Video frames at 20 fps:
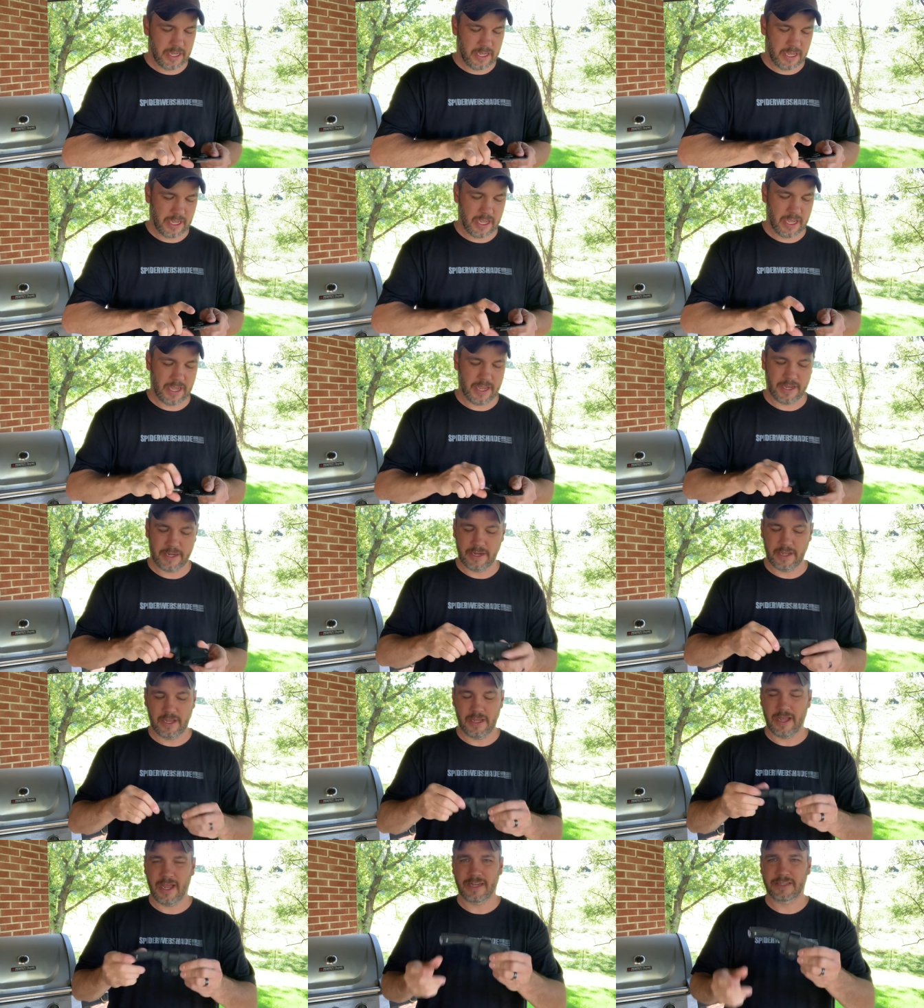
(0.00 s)
And
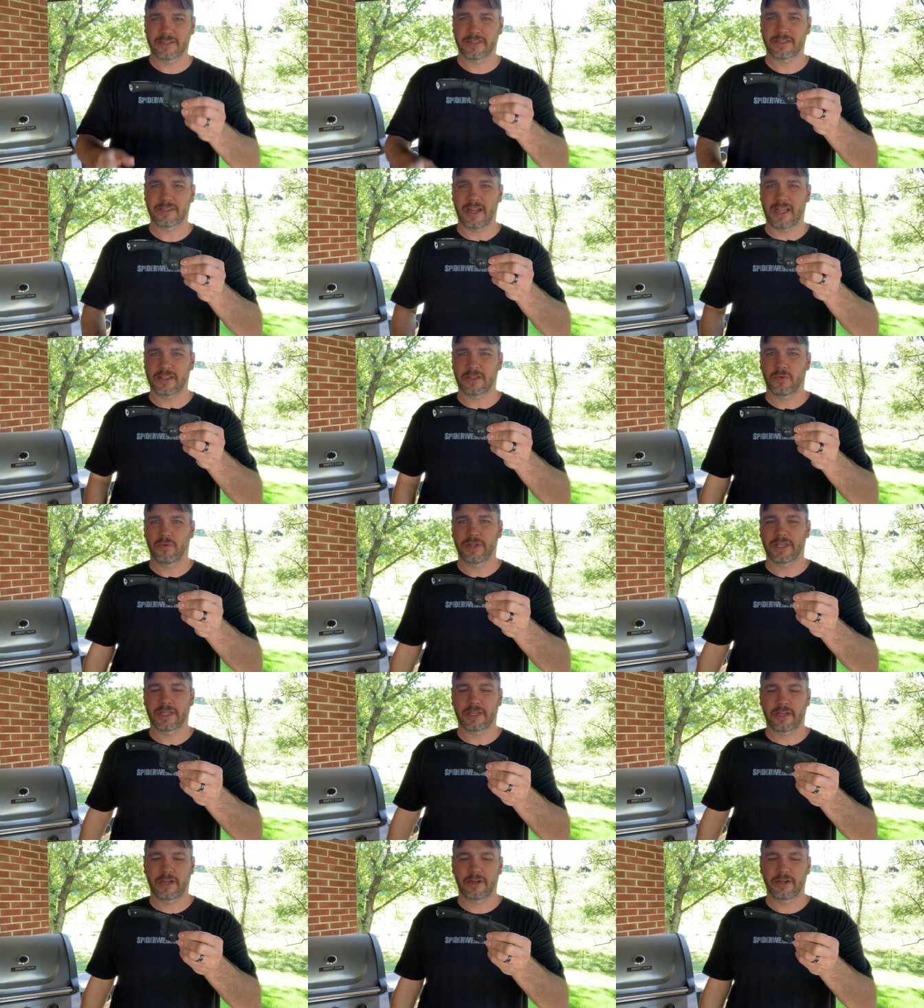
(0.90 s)
uh, I just like the way
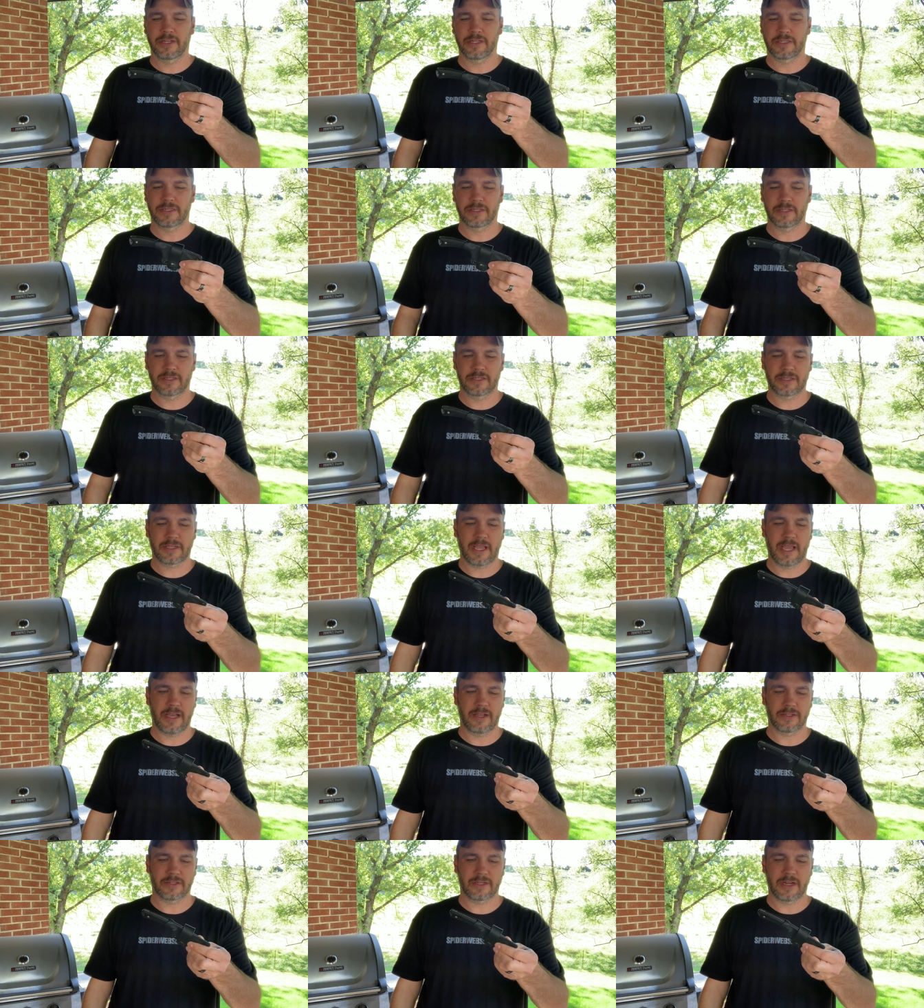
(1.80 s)
it carries
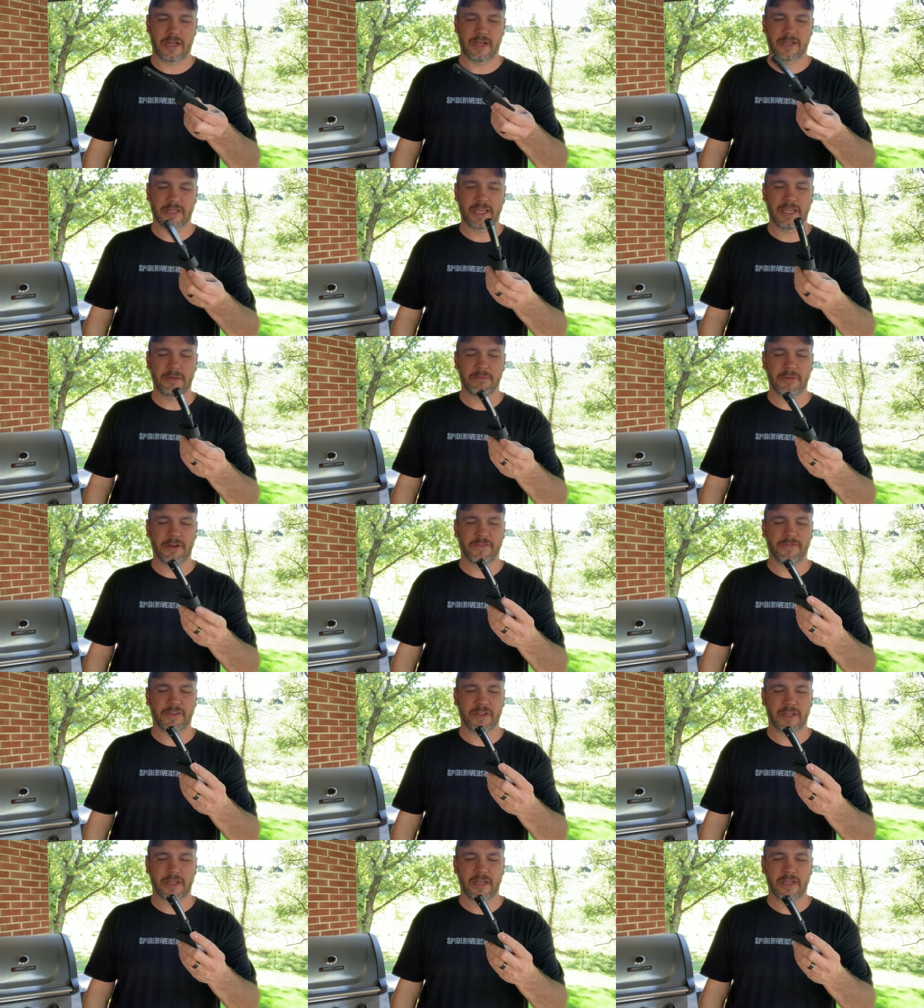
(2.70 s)
scout style. I can't
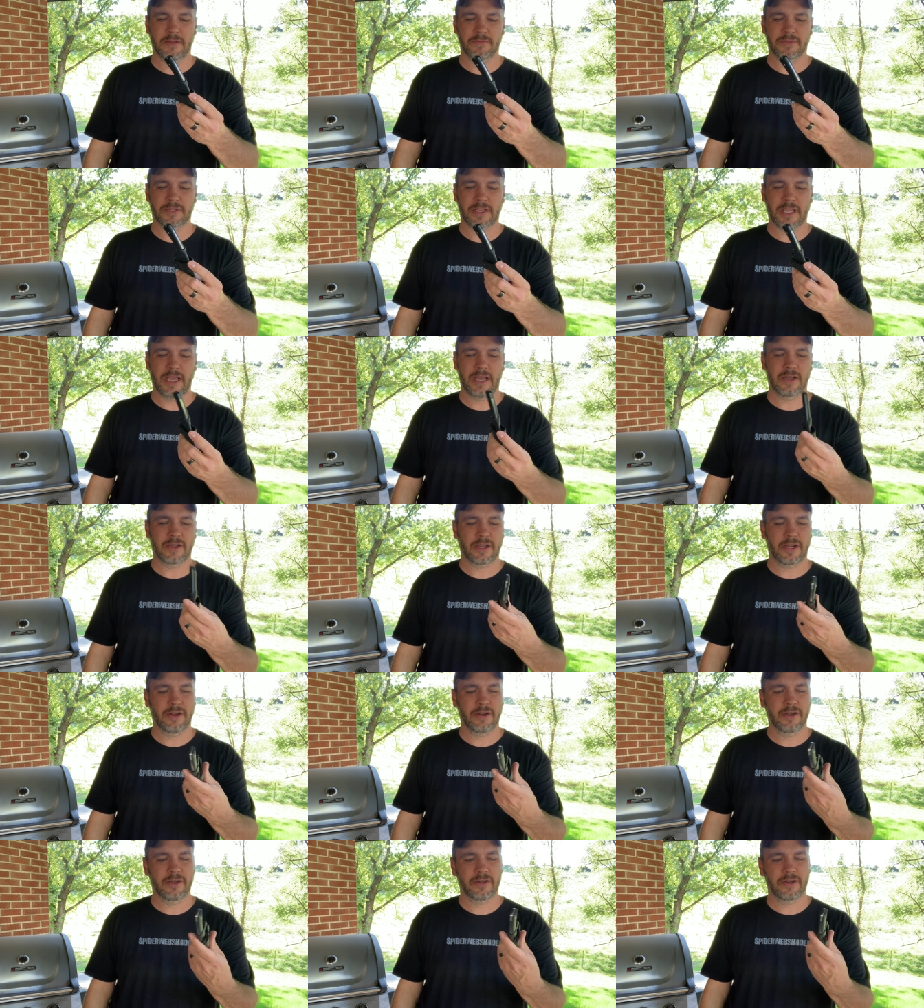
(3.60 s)
remember if it comes scout
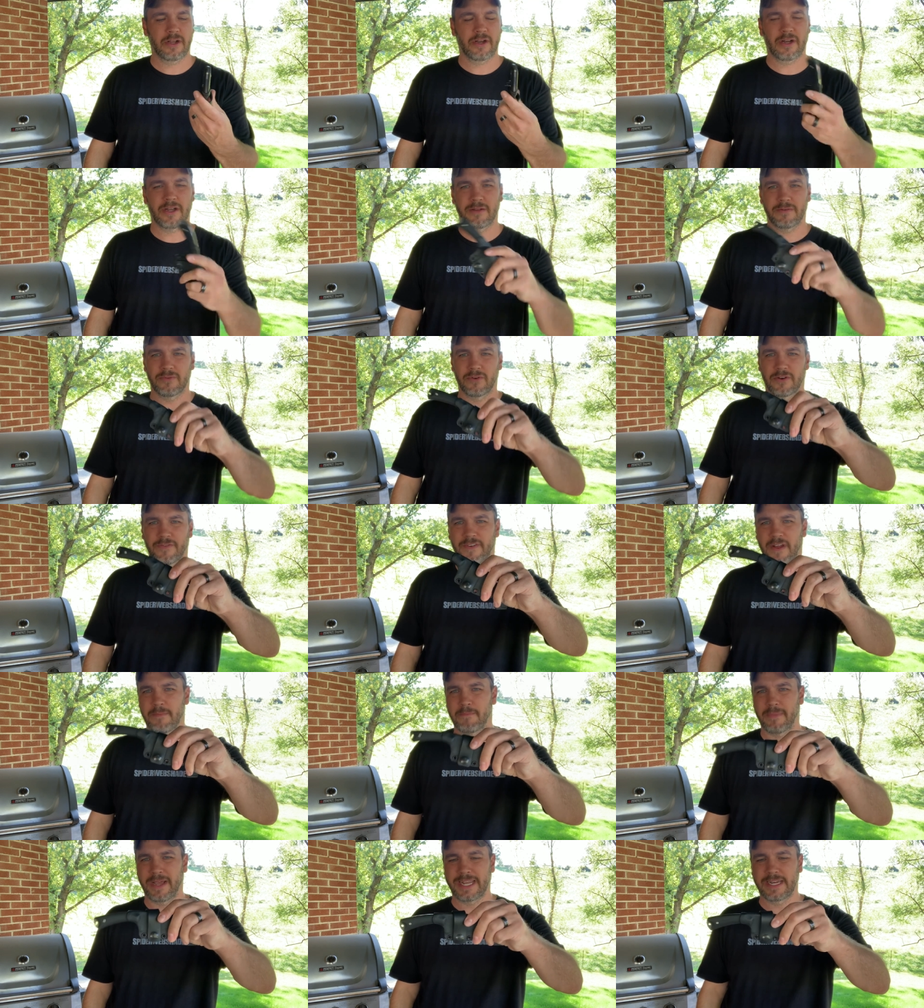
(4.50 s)
carry or not, or if I
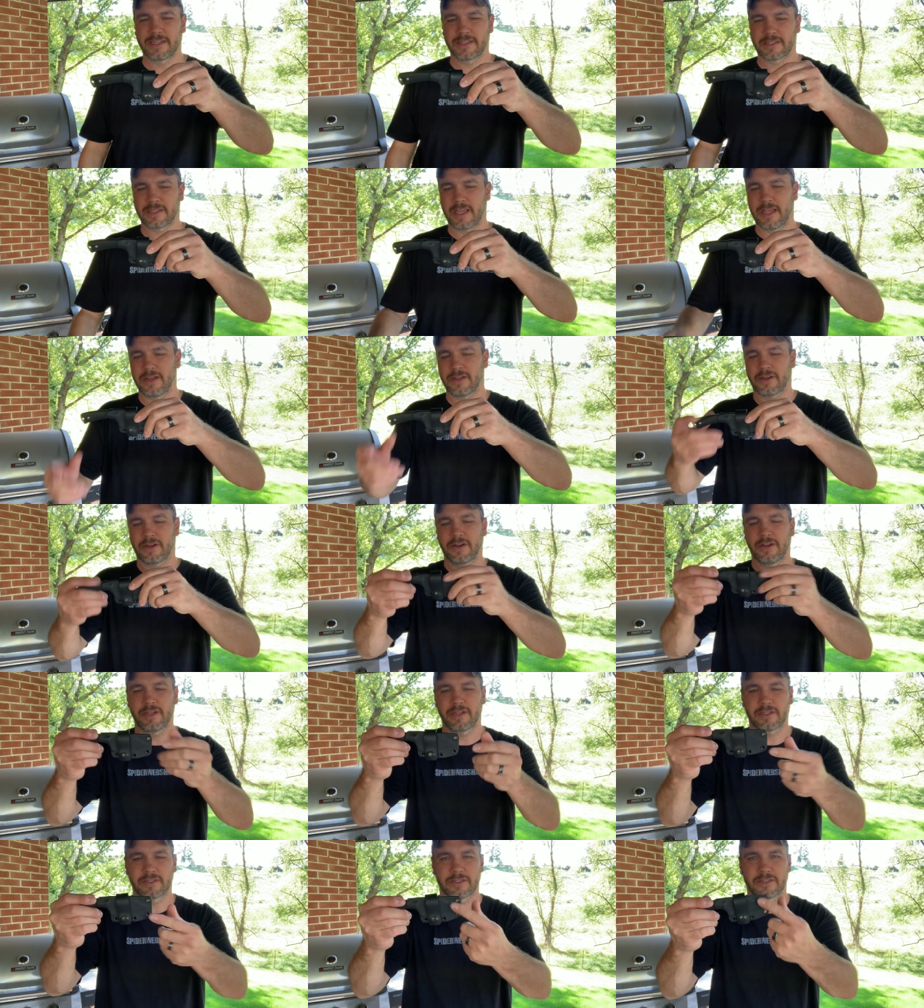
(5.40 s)
made it scout
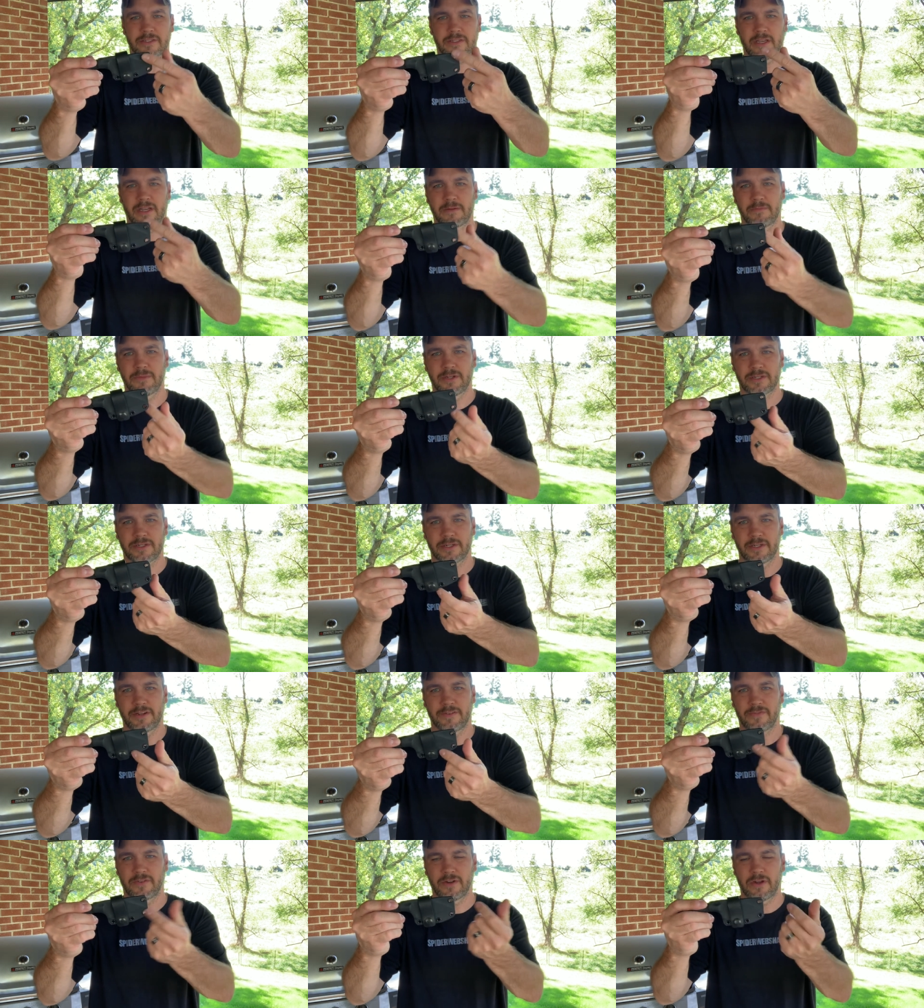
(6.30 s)
carry, because it's got a bunch of
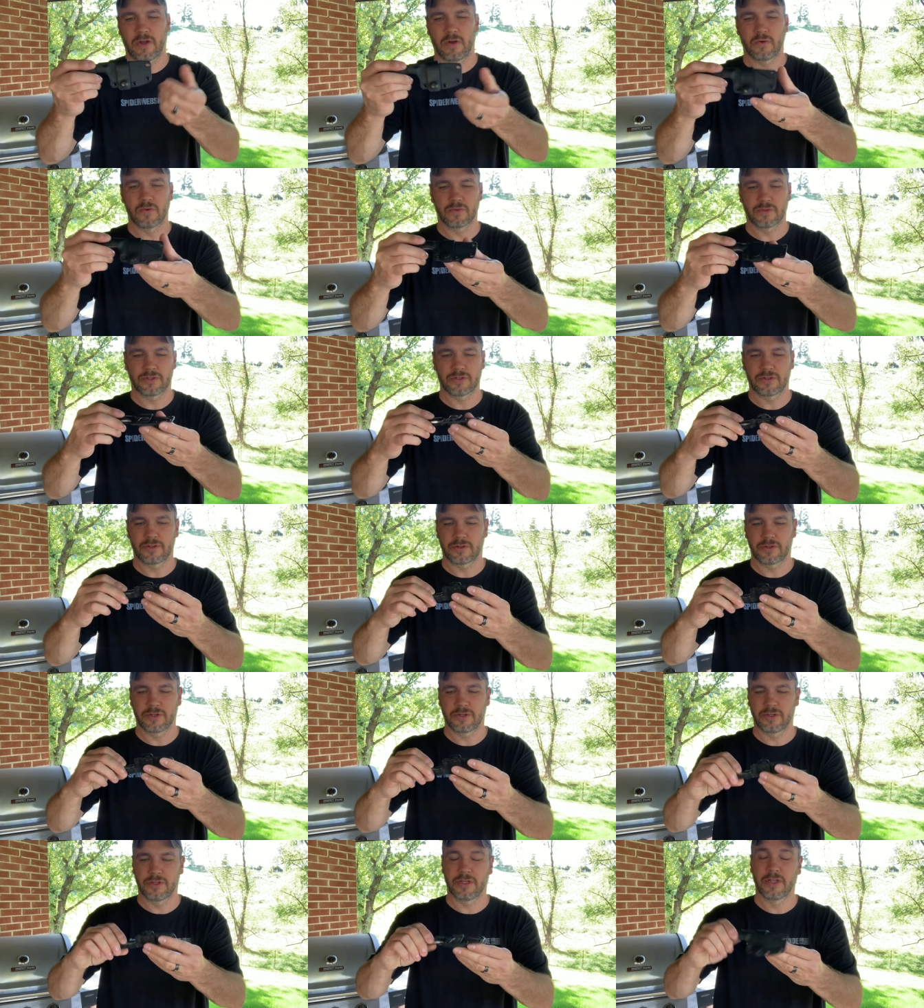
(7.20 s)
different holes that you
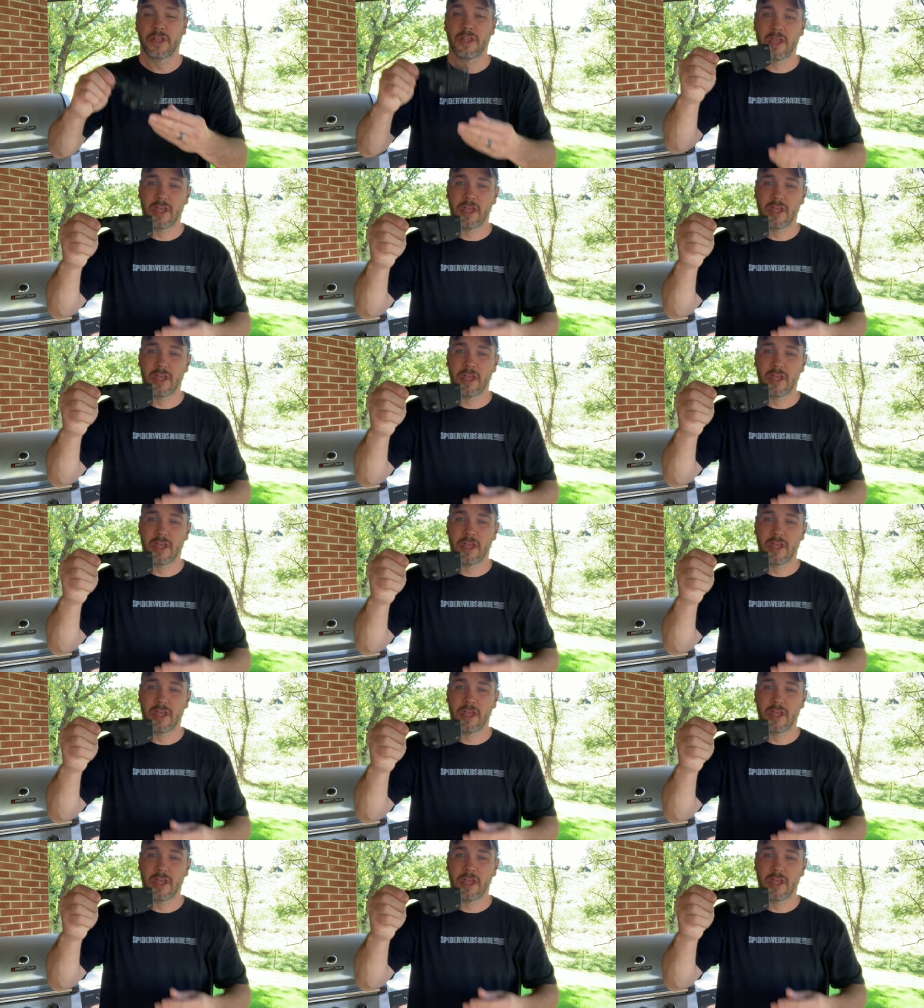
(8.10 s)
can do it.